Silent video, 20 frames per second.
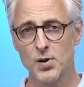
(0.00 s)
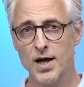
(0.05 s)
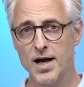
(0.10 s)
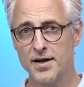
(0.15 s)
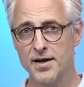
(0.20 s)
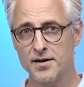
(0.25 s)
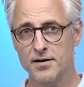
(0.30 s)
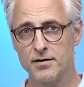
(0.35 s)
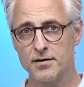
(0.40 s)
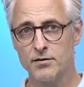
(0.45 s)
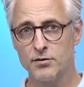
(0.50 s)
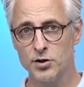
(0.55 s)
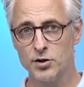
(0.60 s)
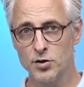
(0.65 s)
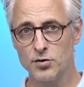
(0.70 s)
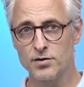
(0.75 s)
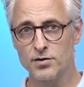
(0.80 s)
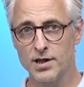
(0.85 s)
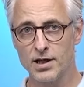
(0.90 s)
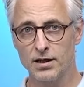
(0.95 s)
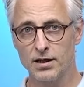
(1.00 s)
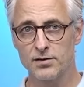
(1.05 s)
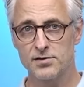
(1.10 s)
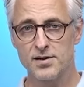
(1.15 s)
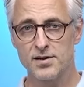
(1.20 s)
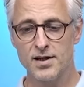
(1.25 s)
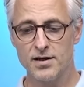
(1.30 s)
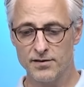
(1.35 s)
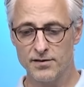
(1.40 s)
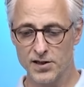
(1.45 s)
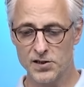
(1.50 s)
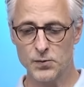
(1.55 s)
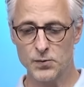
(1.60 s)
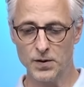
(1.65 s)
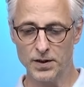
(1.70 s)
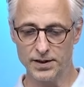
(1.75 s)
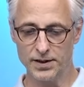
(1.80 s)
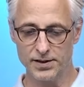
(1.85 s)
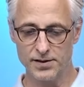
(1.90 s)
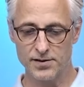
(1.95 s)
added new things in this
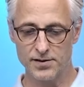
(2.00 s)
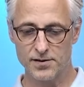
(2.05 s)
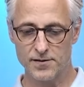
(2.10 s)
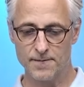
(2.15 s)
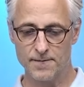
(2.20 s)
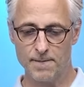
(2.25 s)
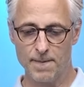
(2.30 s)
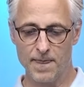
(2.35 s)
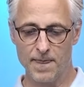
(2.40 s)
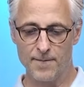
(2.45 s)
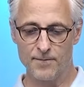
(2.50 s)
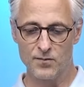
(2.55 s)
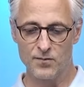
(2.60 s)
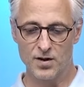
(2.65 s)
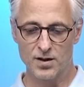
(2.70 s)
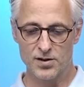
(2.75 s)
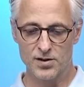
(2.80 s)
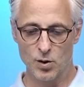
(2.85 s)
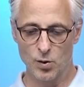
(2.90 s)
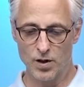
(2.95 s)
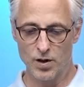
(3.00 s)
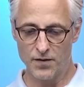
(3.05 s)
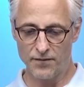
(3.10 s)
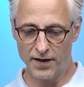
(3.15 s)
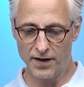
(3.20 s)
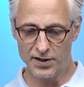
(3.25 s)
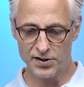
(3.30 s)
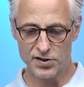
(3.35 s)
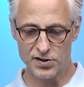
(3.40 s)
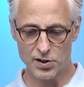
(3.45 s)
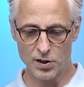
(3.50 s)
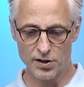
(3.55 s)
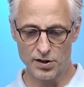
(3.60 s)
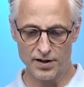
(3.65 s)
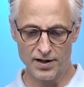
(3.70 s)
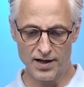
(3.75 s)
release. So if I start